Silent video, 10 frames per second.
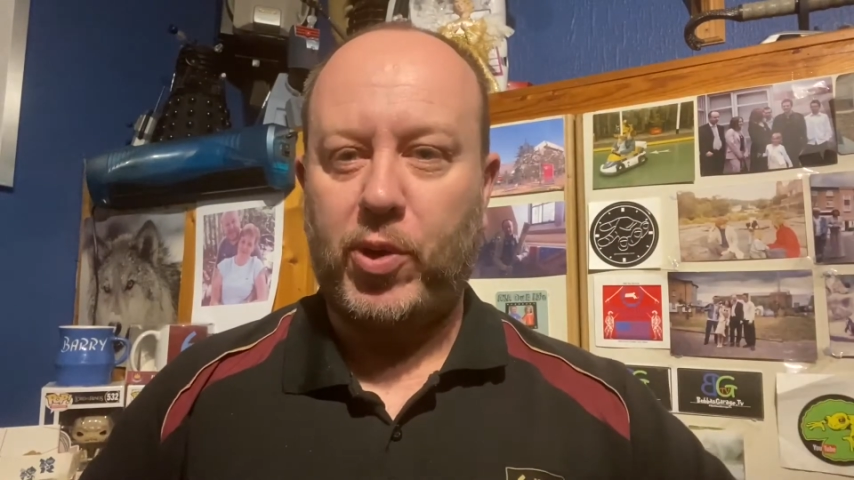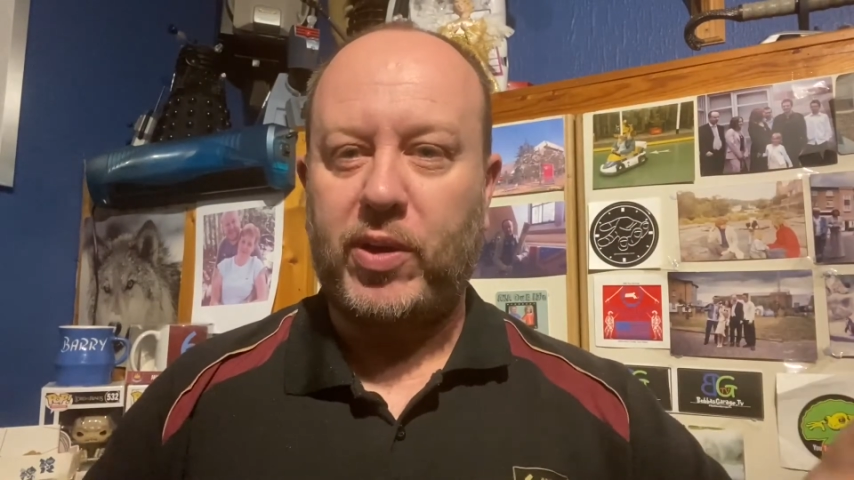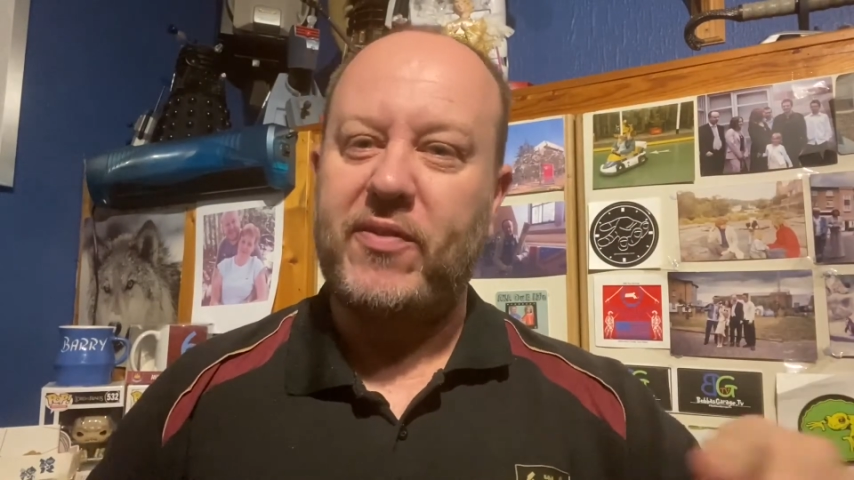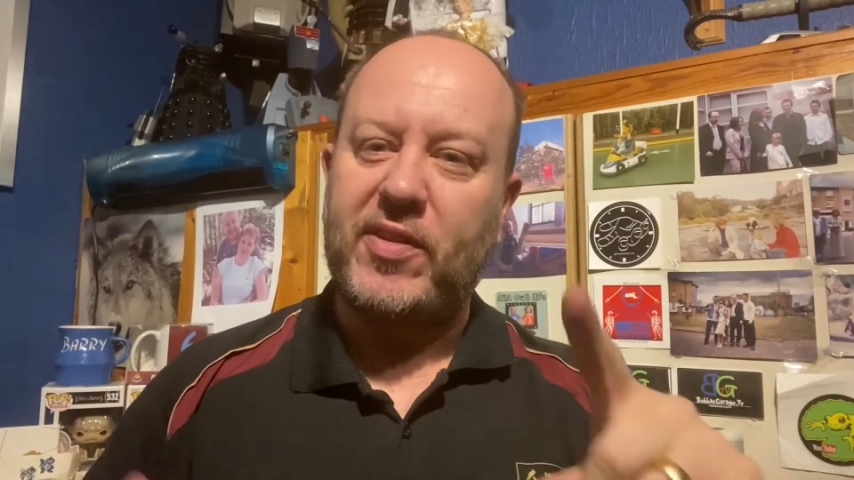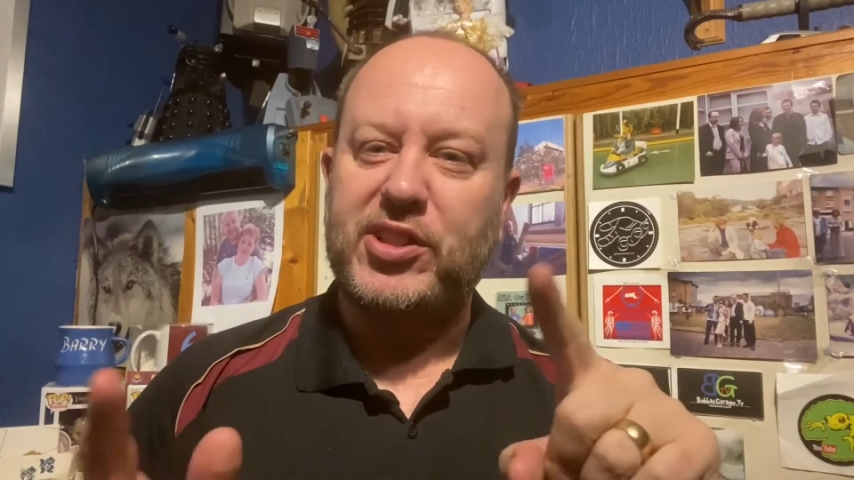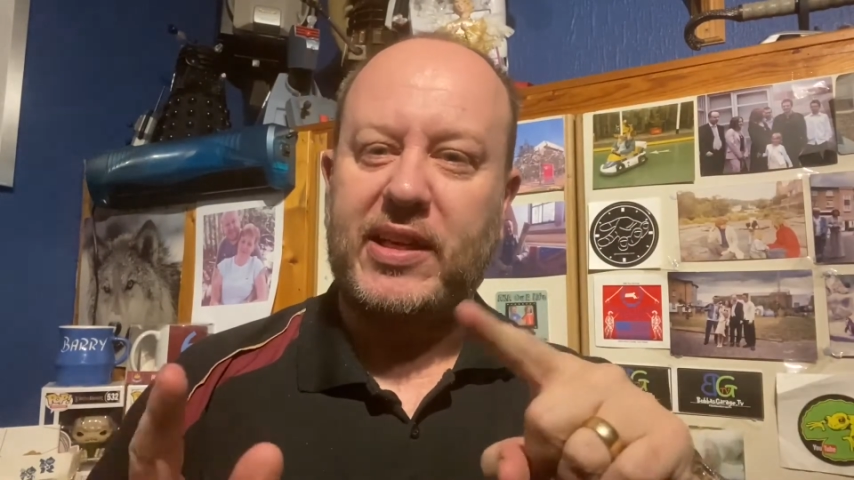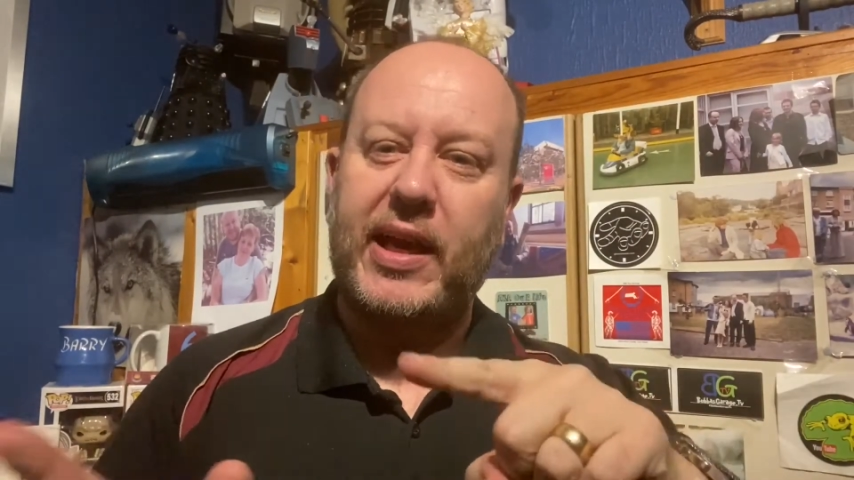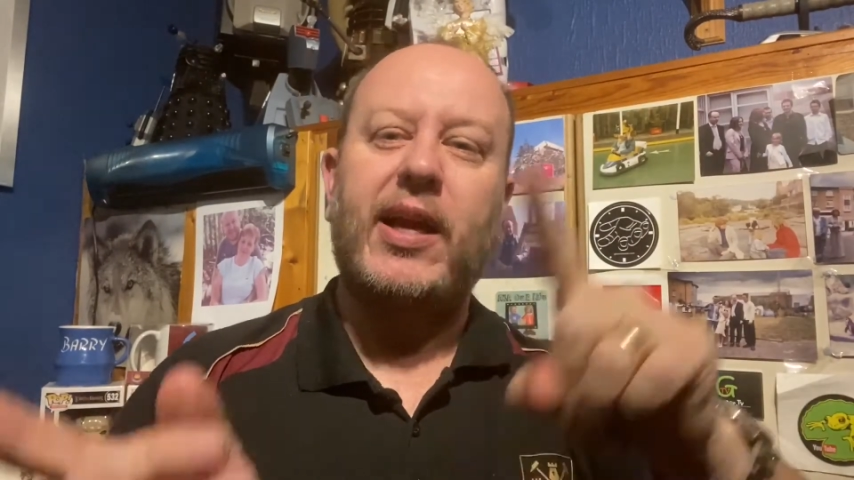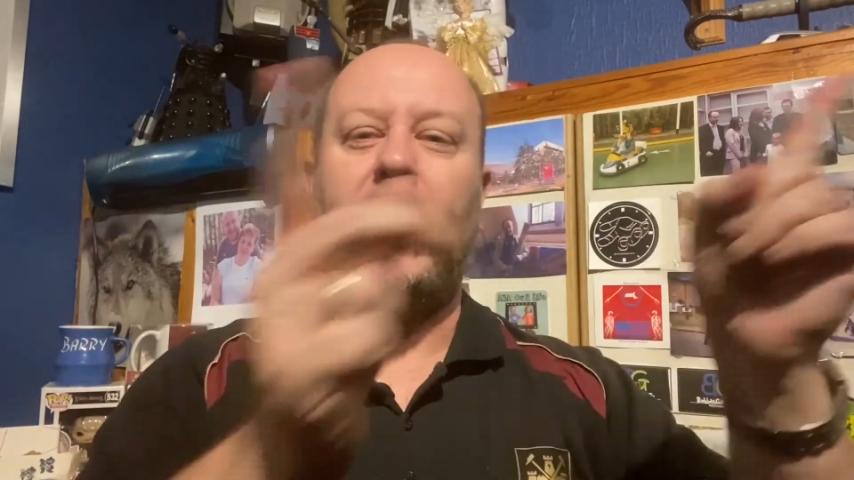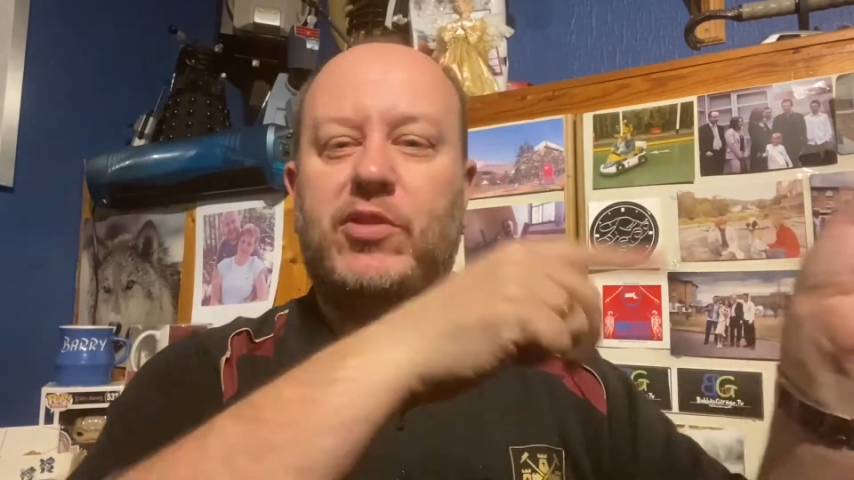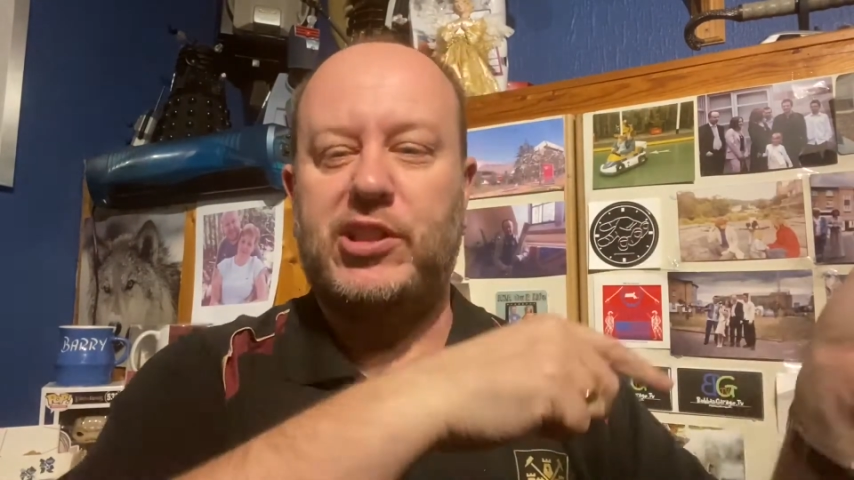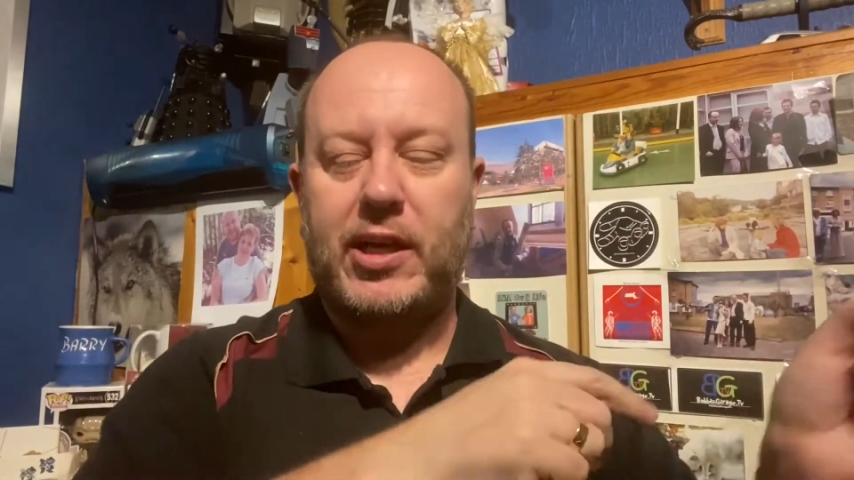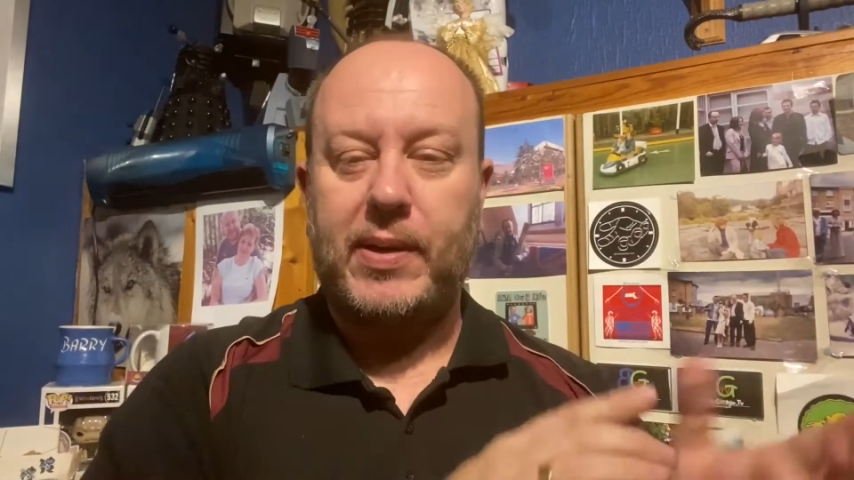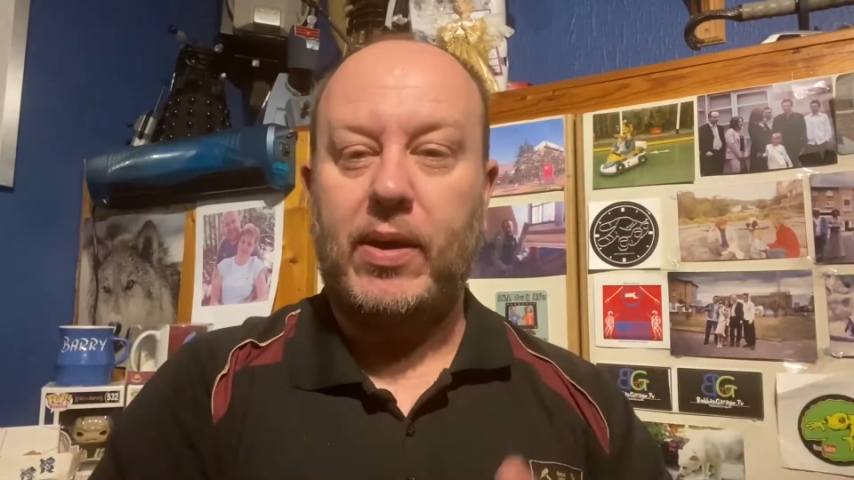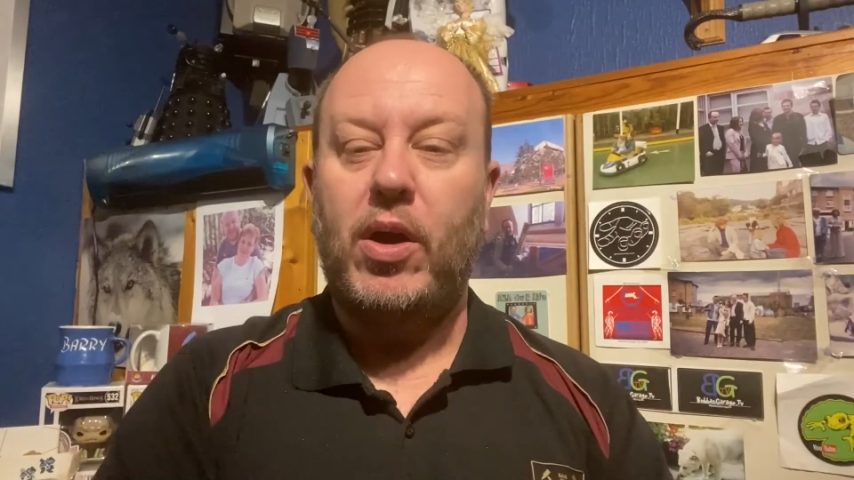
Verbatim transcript: If you haven't seen it, go and check them out